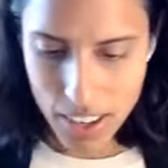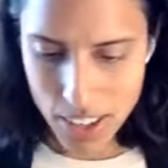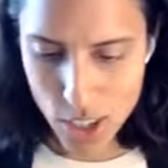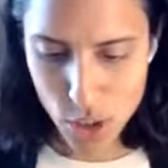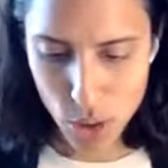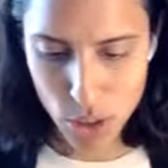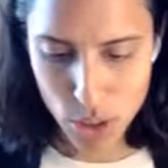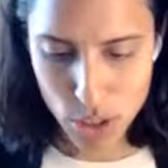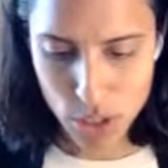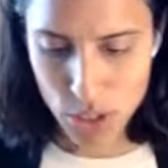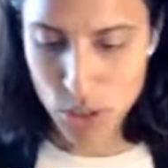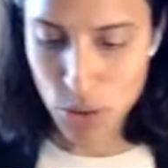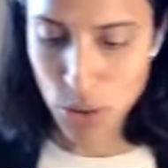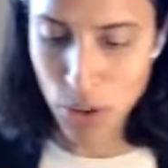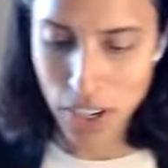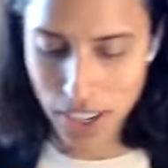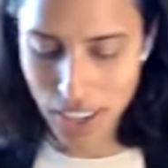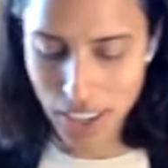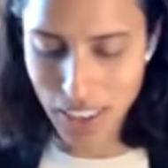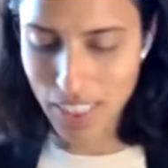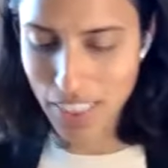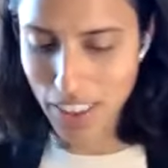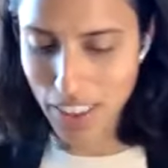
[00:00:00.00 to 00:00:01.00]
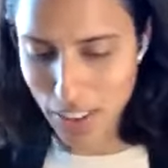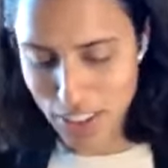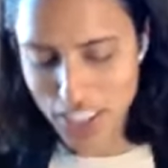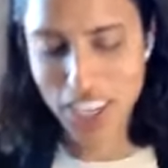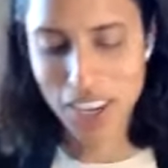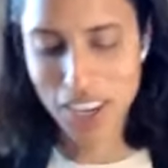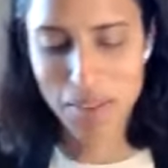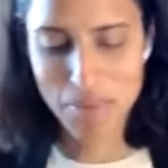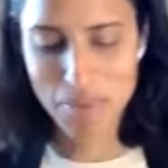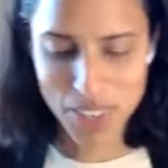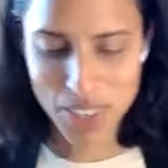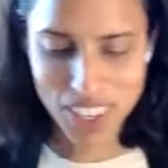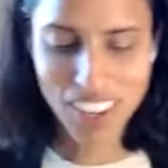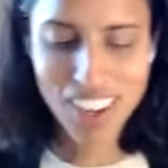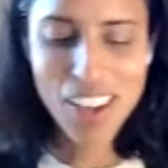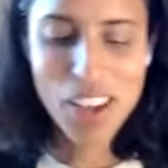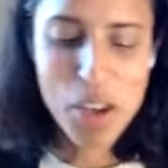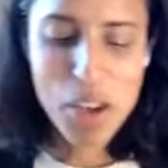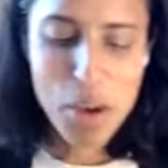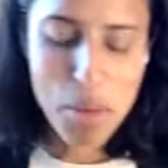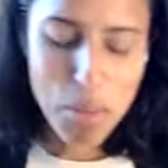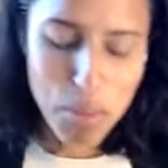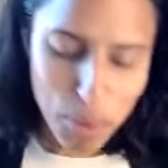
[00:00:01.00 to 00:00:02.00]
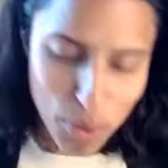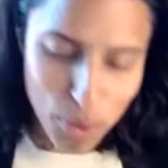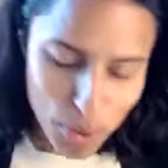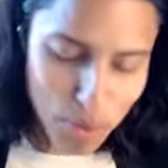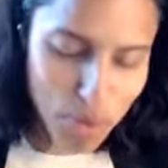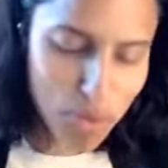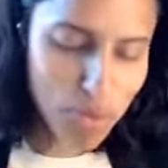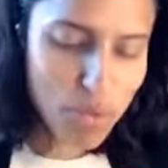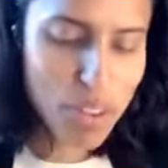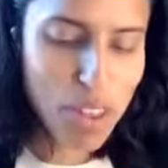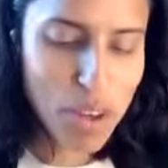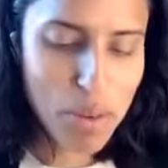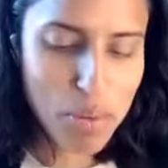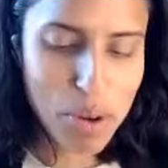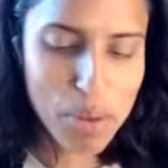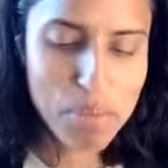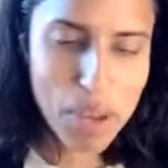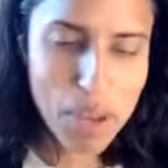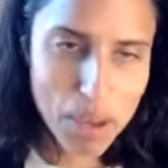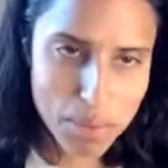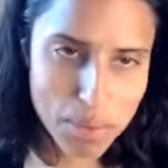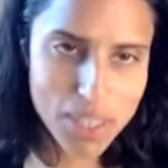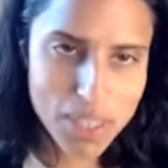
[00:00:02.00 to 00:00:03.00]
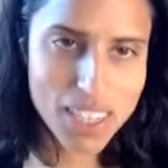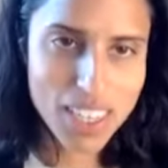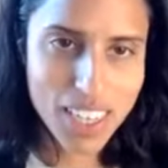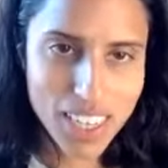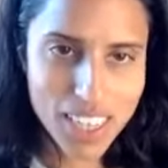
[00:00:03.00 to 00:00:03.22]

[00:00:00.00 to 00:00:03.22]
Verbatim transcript: George Du Toit and their teams proved that when babies